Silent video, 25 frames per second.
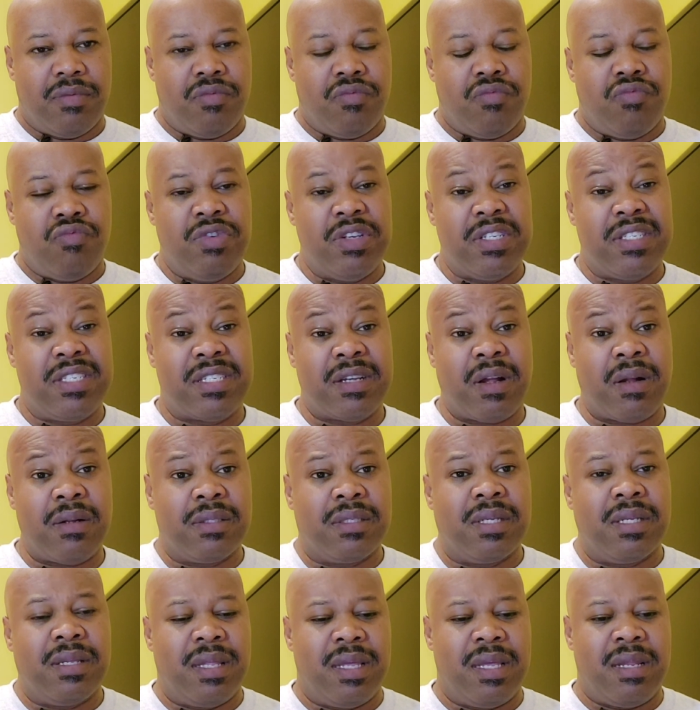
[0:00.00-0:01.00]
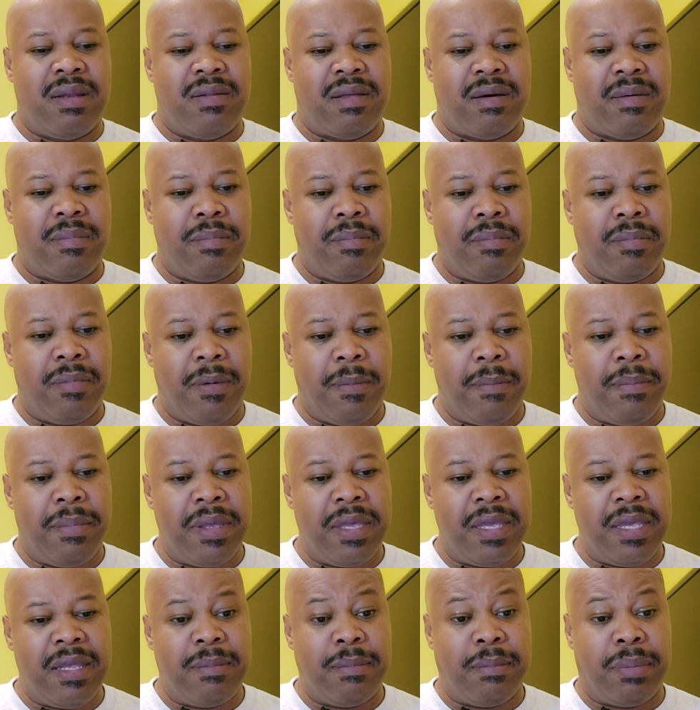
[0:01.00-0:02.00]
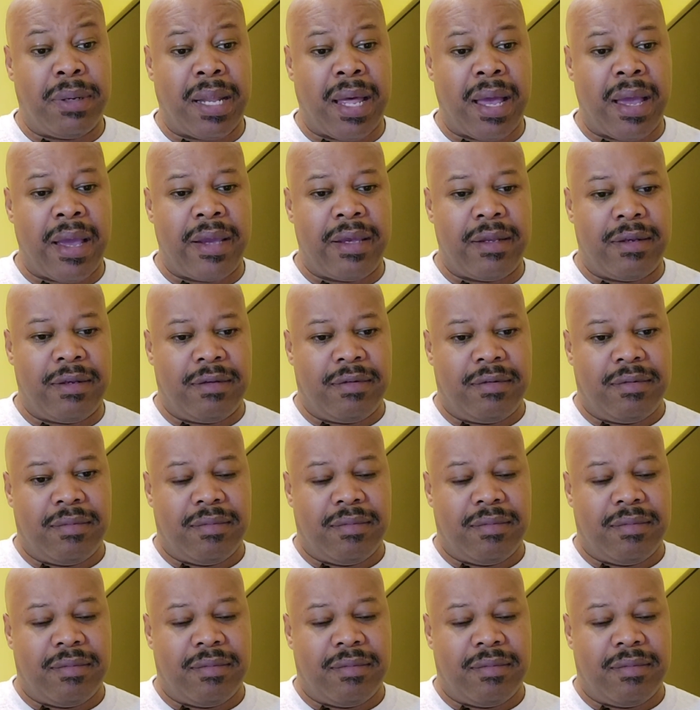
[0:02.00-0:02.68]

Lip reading: resulted in them being blind.